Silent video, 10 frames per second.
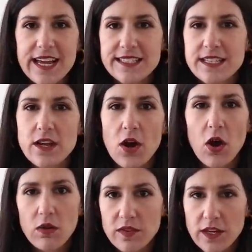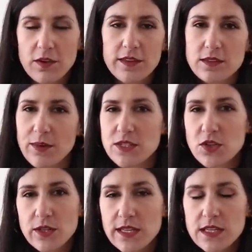I did a whole video on this around
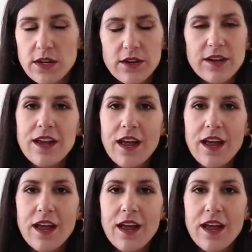two years ago.